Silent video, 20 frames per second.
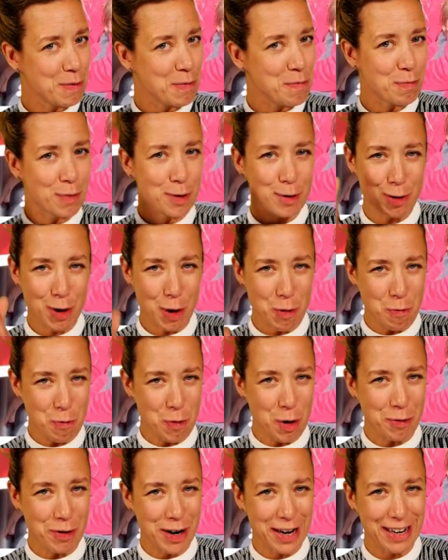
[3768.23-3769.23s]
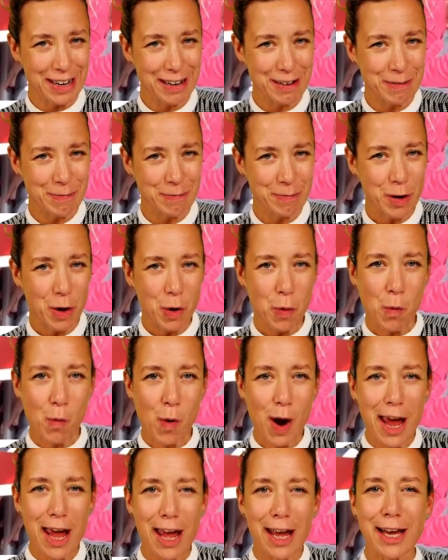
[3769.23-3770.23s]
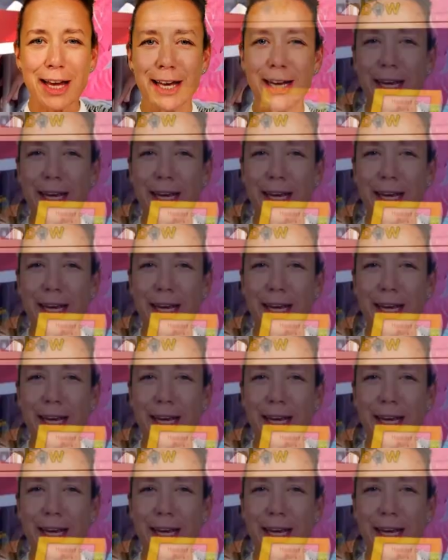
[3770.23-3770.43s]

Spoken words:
But don't worry, we're going